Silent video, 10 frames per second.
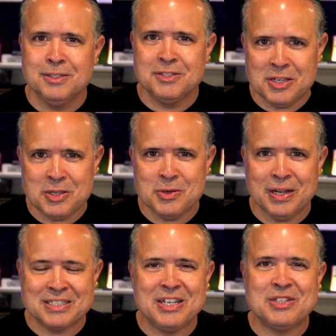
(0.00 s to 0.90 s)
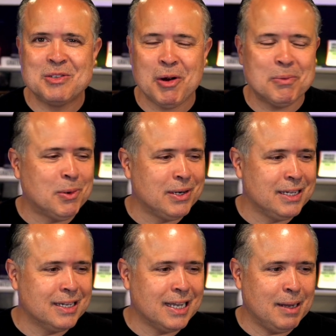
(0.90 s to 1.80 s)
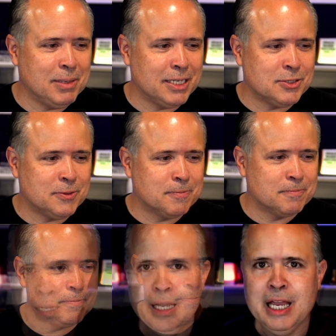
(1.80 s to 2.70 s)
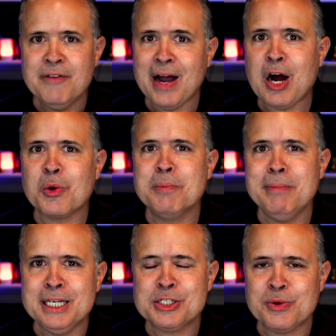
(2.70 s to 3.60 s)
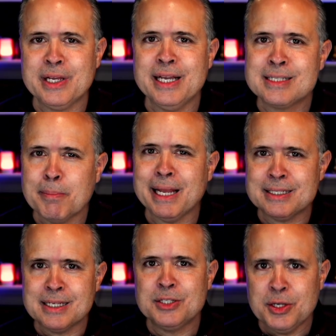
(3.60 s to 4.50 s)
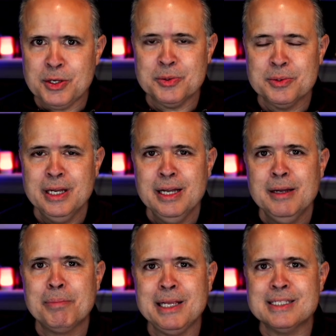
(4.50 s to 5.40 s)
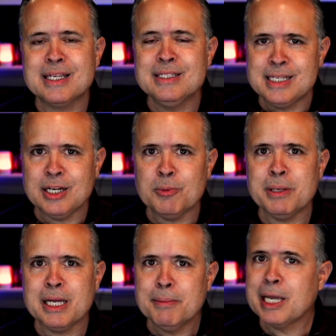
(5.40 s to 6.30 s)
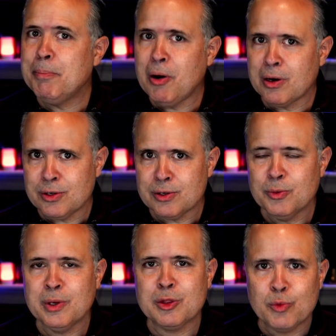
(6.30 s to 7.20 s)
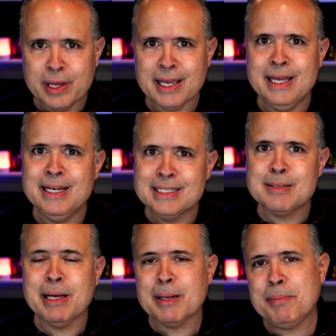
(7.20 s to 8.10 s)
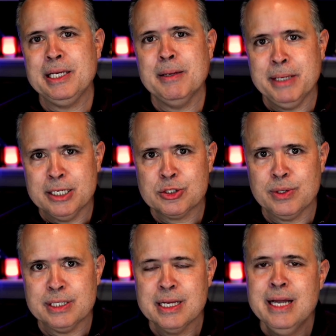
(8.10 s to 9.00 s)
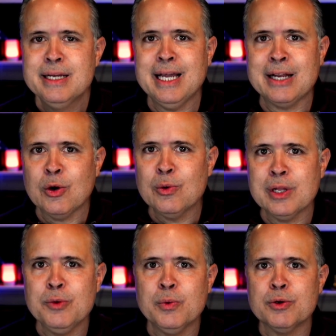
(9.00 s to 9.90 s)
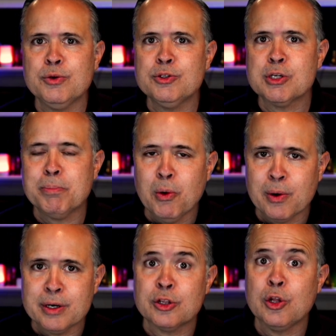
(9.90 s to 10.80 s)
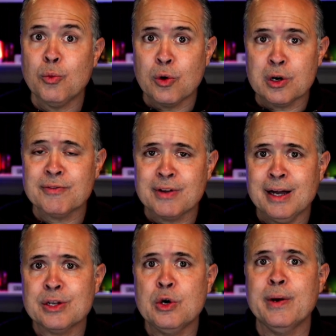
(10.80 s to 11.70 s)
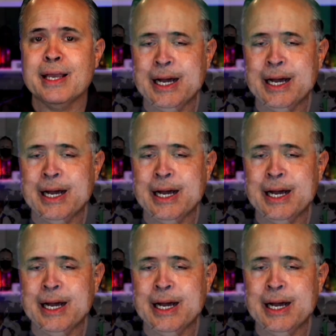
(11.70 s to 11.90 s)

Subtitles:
to you. I'll see you tomorrow morning. God bless you. If our ministry is a blessing to you, please consider becoming a partner with Rick and Isabella Pena Ministries. Not only will you support the Word of God going